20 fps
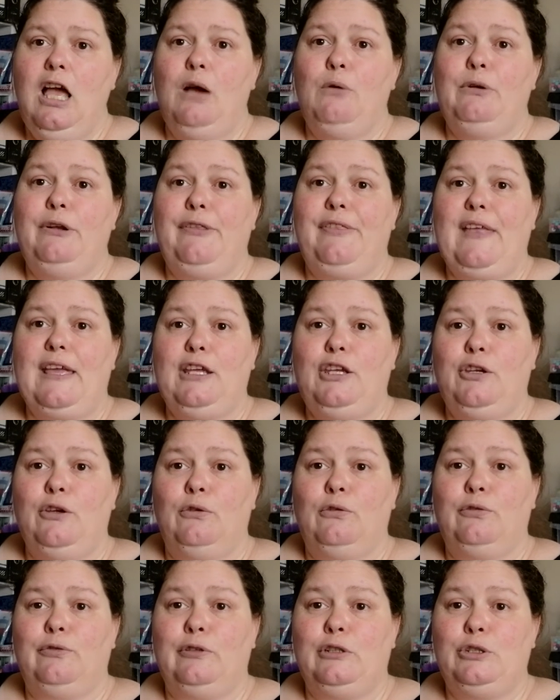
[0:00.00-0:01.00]
I want to thank
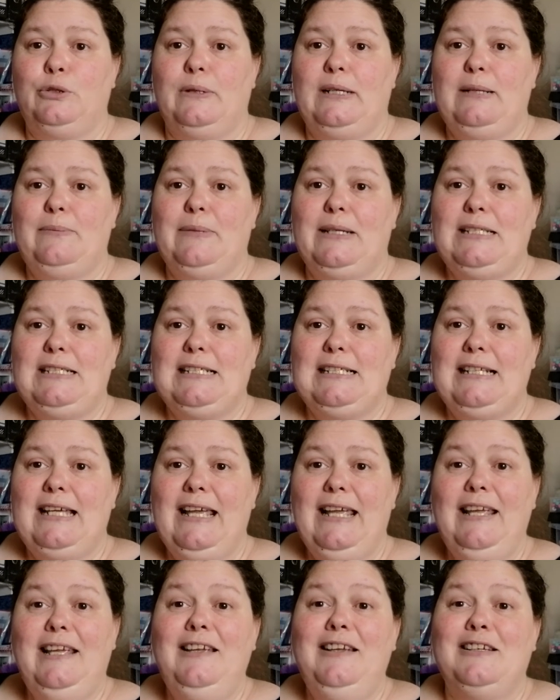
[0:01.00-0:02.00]
you all for joining me
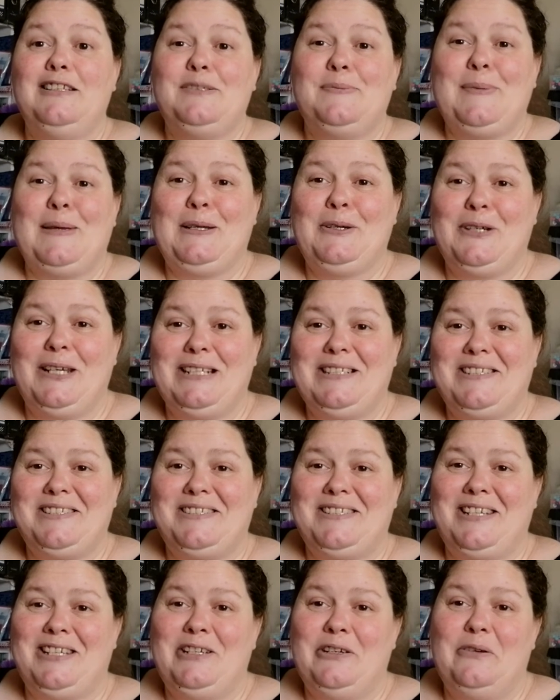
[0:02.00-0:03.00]
today. It's been great to
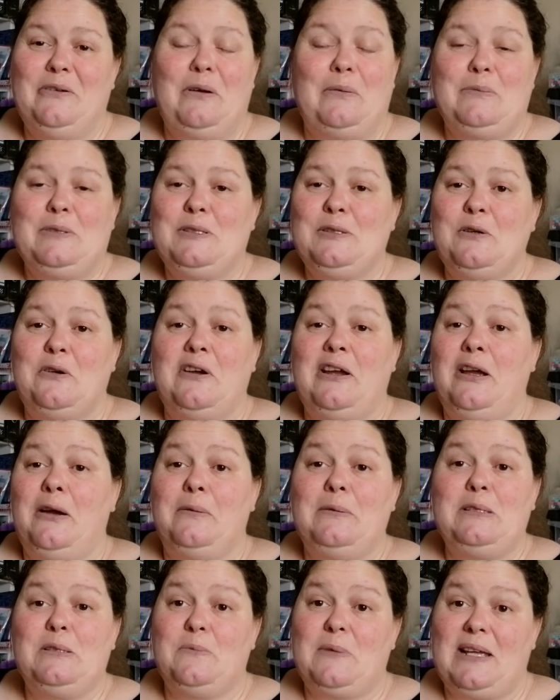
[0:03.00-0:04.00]
see you. I'm sorry
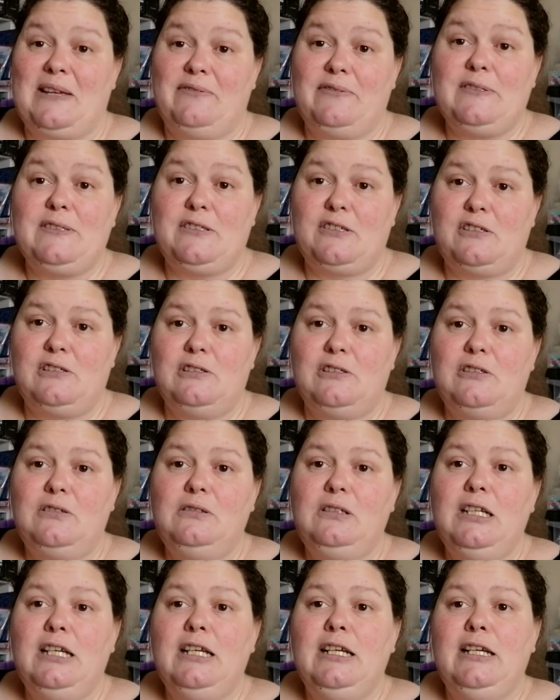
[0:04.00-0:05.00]
I was away for so
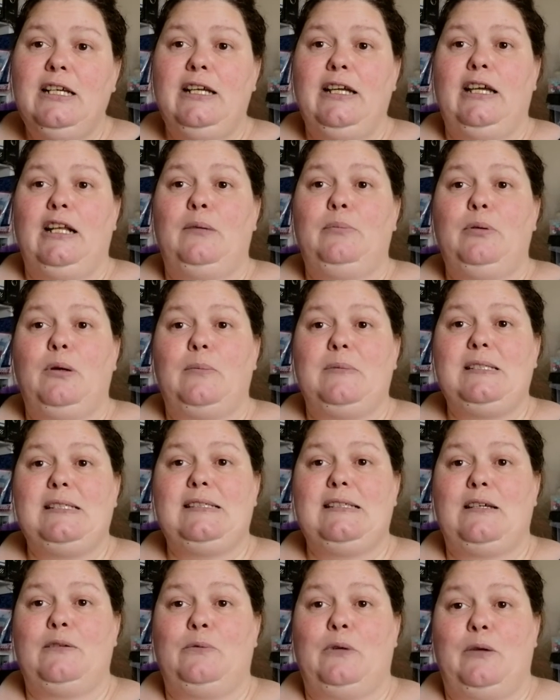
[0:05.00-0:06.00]
long, and I
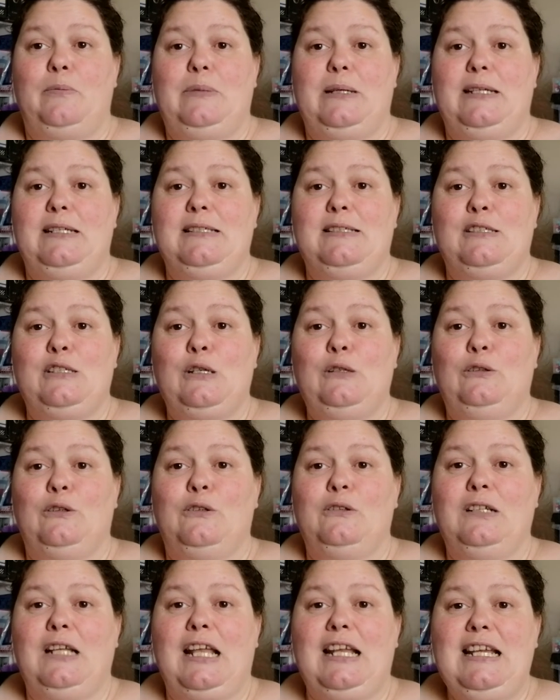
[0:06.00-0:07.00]
promise it won't be so
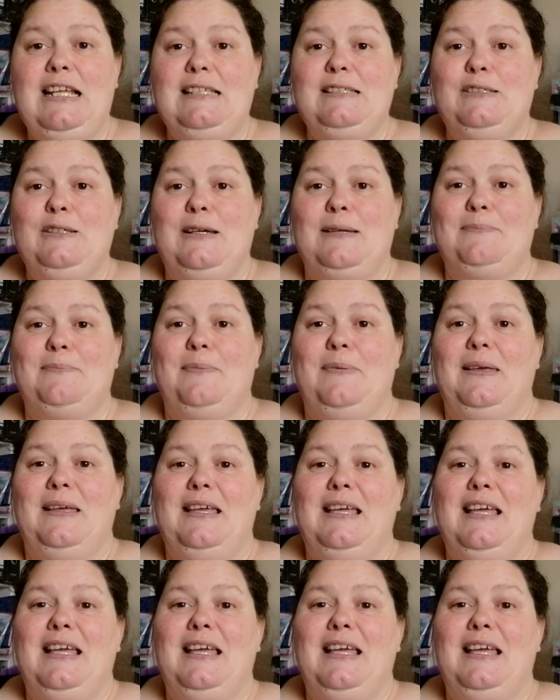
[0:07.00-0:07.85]
long next time.